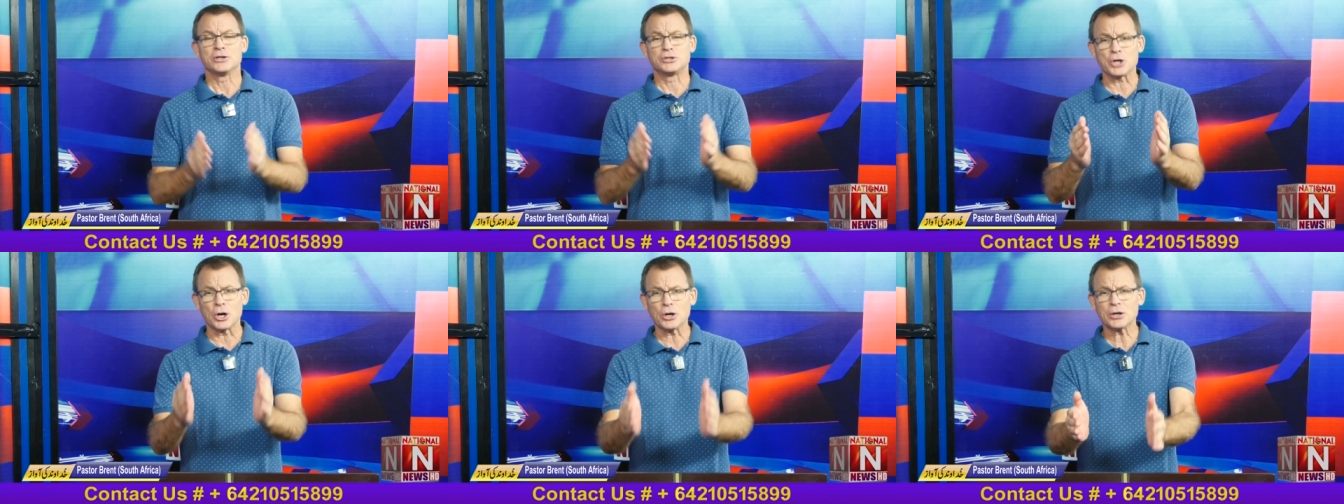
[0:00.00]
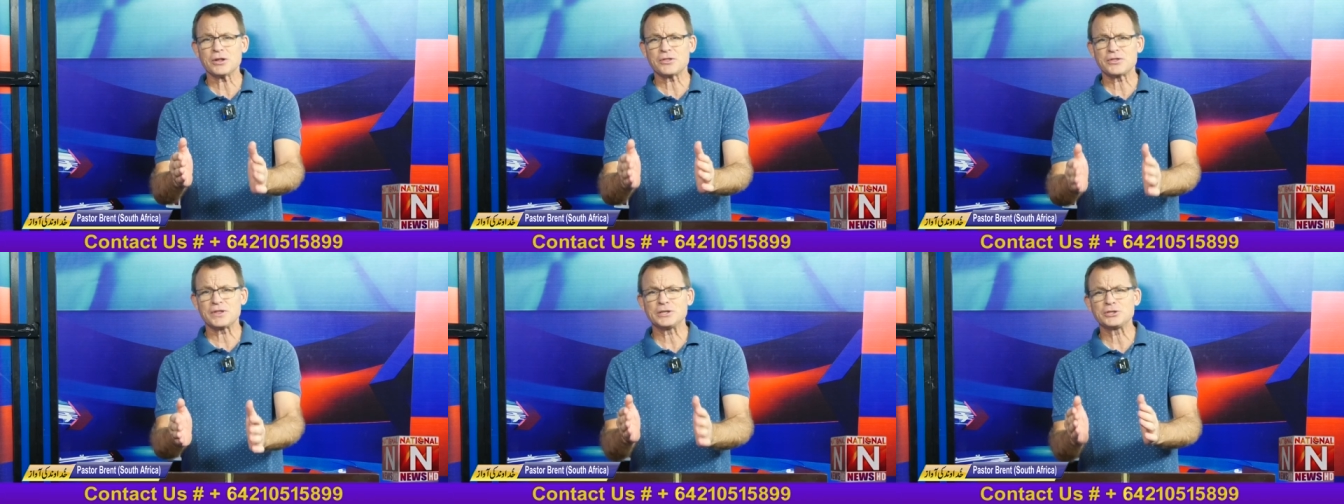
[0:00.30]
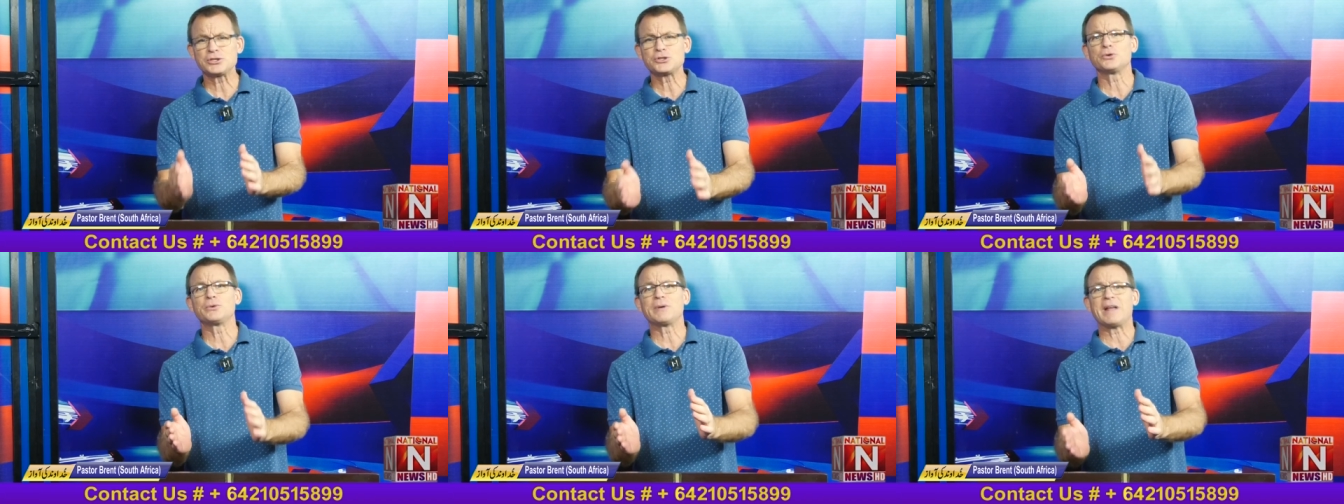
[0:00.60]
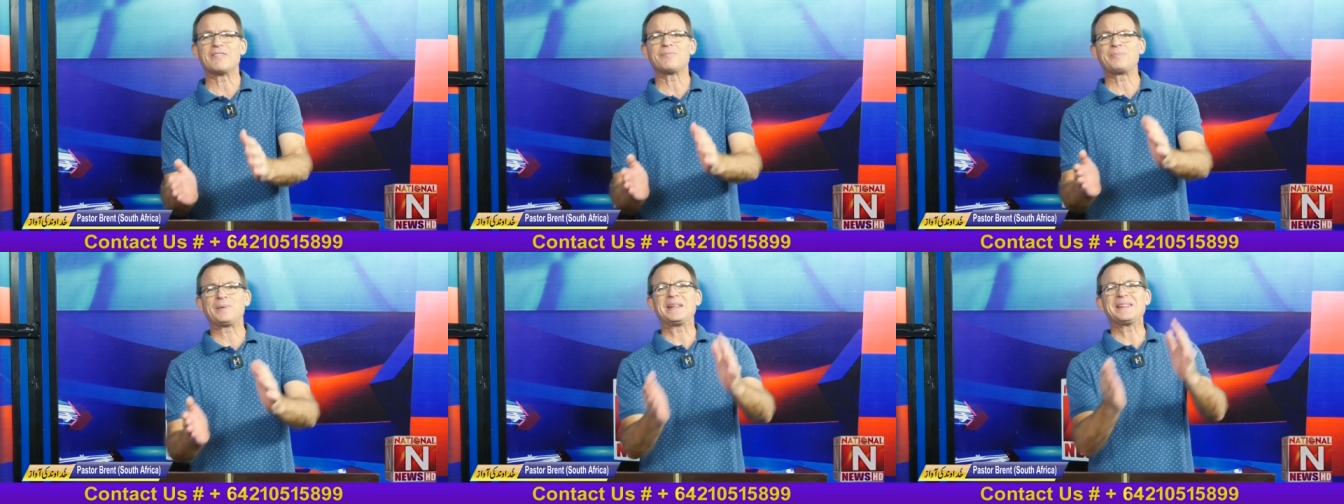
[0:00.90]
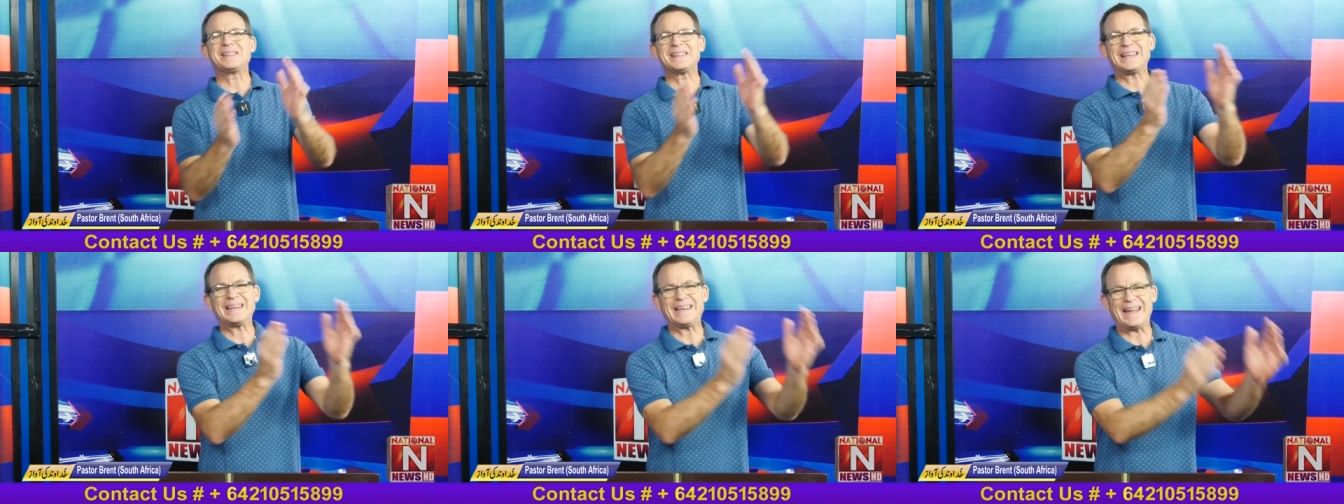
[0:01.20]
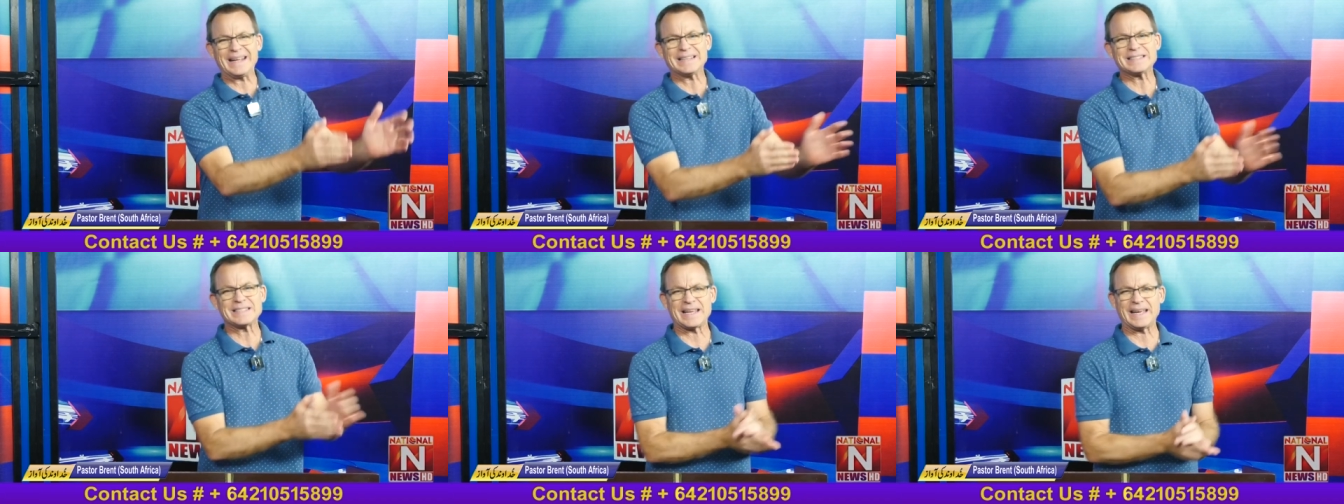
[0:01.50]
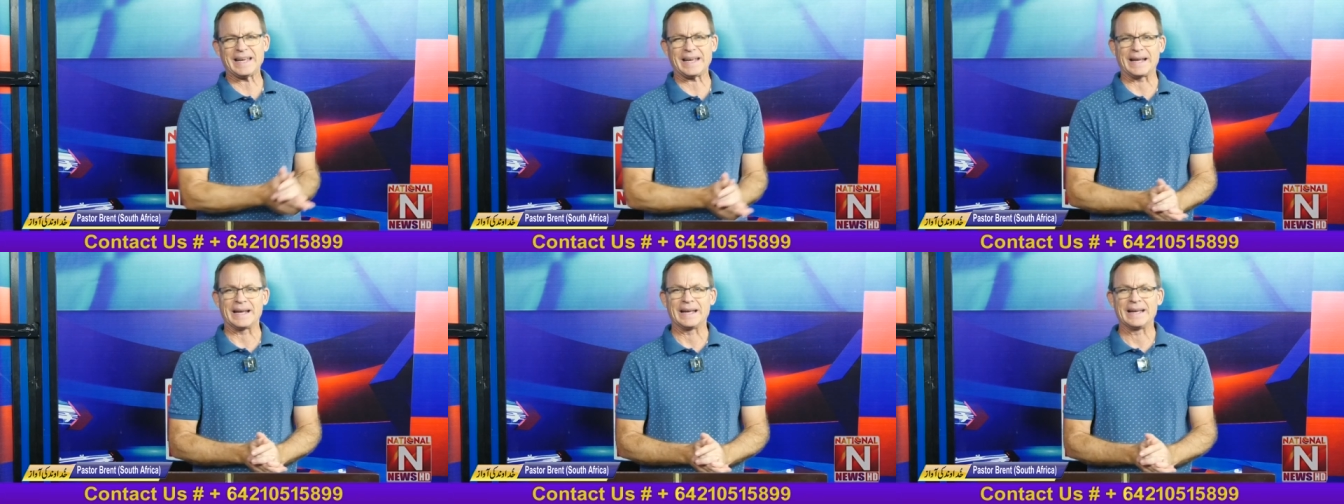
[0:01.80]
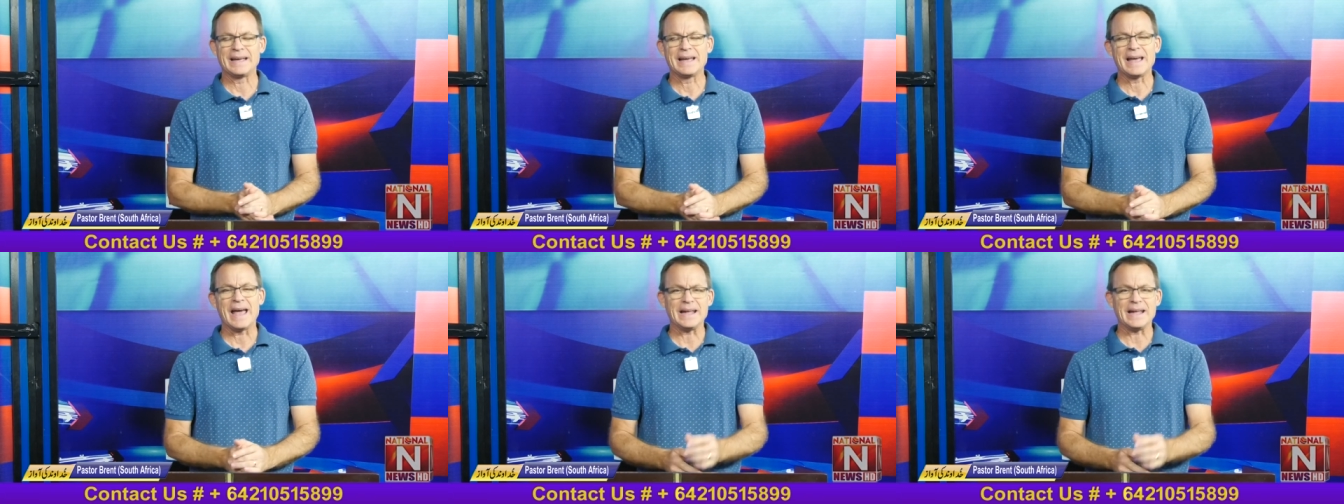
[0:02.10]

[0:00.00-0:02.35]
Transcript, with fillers: Jonathan should have been the next king.